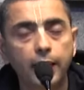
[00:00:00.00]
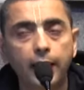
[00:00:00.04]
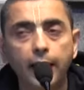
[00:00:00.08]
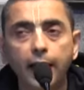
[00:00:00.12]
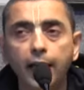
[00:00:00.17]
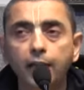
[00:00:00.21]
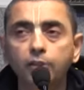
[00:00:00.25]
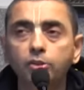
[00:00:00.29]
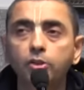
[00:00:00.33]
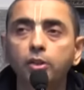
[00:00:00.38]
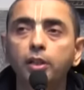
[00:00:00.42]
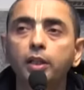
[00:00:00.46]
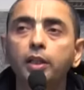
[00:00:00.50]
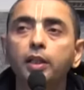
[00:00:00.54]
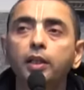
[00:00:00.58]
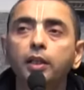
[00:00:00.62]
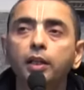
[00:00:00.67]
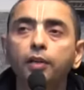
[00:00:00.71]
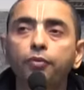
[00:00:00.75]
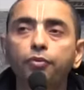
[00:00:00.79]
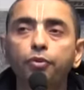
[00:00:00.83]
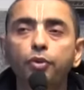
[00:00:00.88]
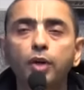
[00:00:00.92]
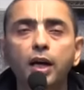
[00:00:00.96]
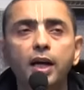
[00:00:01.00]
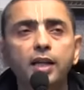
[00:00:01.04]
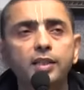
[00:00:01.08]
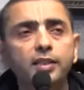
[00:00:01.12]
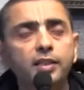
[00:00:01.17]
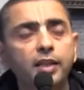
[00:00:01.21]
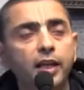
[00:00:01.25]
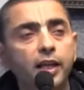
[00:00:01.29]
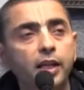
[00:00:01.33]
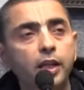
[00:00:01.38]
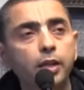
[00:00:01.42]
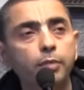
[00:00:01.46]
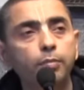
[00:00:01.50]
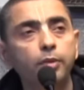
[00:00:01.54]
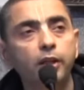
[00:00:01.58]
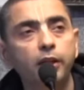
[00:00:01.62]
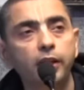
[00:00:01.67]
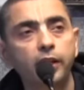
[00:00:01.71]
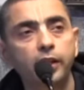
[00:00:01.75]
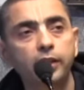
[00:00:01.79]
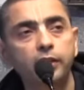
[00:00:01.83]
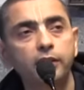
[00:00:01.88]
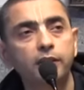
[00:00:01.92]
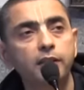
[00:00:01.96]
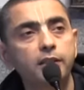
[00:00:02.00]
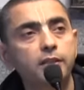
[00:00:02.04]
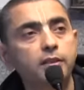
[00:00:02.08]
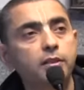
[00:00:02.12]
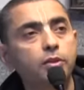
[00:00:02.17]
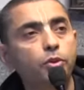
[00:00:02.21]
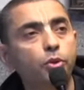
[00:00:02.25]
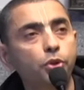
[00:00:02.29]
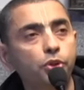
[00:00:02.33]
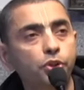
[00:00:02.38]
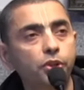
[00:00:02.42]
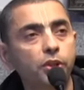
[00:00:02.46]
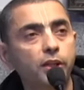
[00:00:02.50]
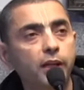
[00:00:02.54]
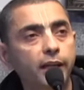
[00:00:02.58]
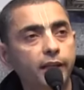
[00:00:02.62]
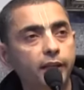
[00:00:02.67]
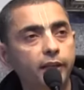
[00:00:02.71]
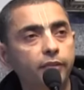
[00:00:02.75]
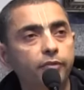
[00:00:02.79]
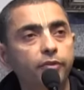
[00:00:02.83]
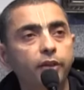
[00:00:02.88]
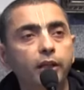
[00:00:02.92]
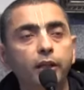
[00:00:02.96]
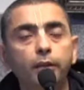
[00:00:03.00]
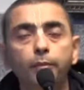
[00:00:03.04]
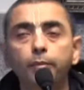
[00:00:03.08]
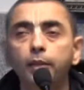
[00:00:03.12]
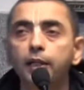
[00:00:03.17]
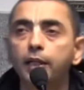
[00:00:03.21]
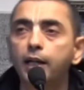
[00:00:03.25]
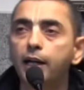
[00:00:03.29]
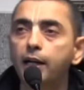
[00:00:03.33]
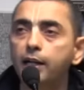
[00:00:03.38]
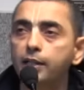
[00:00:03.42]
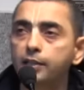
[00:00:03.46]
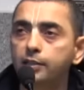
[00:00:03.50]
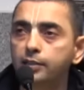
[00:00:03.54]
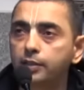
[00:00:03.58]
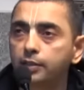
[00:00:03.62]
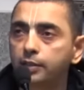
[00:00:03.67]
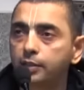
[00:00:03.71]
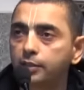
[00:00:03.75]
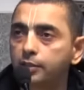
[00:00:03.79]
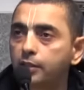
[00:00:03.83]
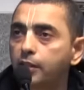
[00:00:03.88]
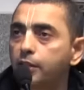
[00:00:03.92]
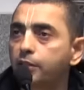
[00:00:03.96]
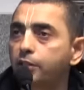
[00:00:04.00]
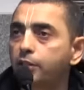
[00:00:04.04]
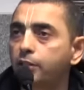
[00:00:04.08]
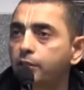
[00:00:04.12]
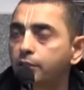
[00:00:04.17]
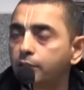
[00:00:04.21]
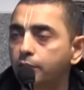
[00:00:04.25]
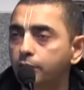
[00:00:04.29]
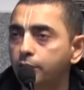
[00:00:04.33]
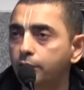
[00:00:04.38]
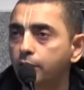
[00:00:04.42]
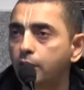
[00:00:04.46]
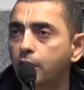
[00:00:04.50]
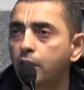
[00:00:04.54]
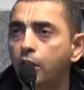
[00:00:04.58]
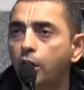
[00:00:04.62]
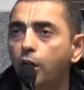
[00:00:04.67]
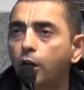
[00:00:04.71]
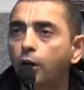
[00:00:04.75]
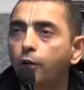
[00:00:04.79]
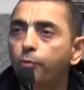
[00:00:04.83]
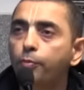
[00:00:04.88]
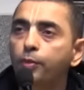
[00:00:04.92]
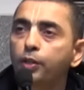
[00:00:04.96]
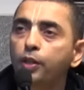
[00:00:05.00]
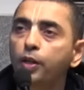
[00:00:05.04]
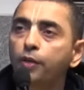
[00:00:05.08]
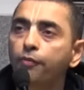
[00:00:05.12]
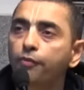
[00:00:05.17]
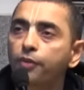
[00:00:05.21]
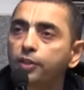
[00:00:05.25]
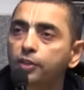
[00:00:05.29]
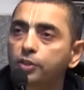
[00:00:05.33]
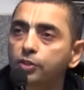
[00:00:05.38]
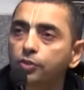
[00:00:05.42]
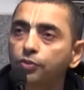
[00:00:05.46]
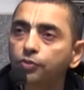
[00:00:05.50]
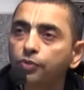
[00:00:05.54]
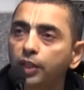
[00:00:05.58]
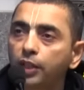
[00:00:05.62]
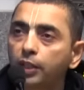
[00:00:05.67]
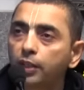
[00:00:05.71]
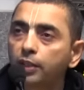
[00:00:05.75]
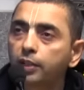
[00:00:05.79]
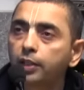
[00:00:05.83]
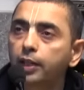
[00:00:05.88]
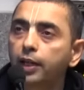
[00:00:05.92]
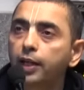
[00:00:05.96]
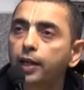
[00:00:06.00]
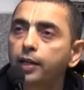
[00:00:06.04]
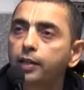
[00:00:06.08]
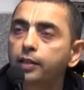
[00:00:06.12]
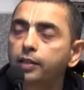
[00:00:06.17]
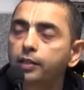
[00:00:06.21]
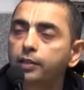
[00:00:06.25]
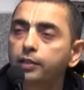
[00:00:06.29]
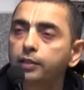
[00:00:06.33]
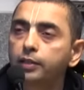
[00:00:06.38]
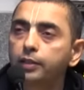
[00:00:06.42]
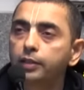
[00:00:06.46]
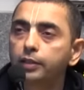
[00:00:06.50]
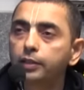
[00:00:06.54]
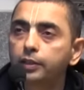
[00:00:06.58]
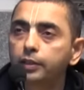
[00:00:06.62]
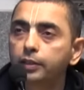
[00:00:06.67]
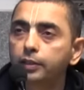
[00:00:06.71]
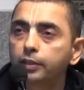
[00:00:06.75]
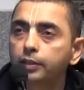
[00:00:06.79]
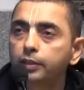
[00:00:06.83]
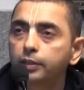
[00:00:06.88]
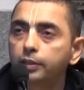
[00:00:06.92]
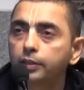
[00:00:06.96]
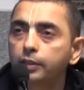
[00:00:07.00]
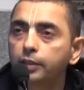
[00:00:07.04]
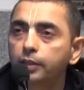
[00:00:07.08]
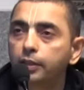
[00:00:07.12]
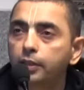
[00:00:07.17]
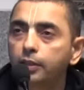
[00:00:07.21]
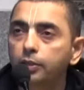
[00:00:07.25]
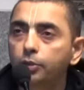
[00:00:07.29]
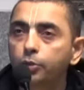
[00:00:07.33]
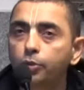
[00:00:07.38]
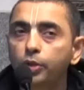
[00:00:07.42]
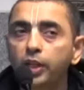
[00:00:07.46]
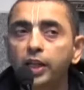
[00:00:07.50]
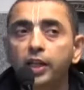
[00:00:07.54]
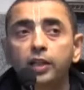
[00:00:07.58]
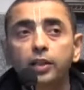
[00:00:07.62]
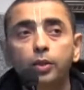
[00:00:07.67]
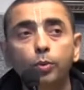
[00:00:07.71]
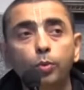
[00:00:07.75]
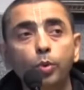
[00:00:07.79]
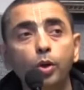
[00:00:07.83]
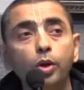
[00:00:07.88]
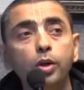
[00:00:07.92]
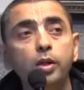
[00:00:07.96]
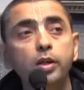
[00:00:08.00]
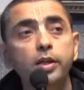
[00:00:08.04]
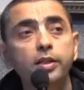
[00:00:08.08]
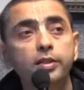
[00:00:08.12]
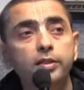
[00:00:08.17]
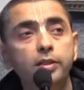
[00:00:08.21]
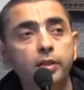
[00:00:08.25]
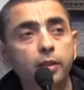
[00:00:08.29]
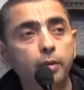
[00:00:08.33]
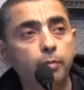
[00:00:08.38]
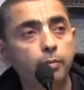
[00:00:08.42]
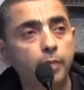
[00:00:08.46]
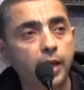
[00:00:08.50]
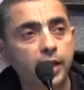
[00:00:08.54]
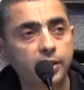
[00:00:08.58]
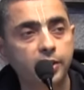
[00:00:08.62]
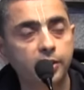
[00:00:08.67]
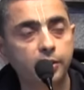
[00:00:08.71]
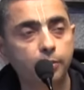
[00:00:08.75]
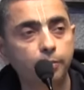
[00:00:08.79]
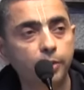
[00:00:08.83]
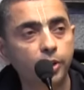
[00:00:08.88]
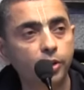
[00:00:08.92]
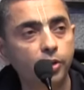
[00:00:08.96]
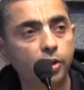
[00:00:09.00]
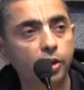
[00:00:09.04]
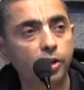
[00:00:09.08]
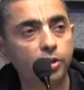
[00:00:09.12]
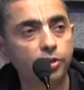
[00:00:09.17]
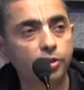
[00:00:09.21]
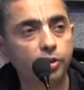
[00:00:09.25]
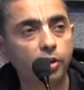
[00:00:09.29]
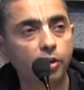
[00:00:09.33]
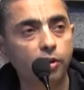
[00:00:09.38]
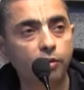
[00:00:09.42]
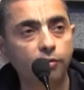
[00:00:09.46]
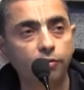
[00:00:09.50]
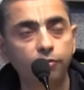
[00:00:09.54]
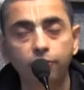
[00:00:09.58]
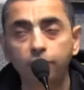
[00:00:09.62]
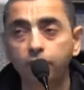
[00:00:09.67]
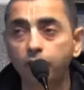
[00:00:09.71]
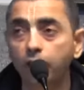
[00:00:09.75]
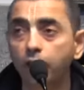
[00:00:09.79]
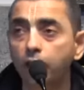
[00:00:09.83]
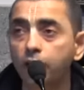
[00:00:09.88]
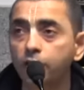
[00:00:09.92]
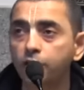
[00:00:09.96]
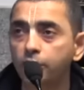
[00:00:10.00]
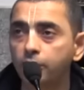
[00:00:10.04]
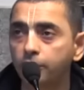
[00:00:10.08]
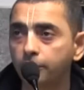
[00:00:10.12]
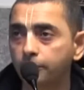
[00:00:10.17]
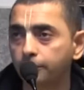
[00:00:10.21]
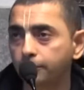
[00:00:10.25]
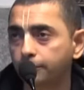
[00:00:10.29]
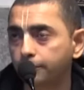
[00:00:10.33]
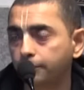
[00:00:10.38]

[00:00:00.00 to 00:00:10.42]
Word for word: Actually, if you ask anybody, this question I invariably ask in the sessions how many of us feel that today the world is in a mess because of religion?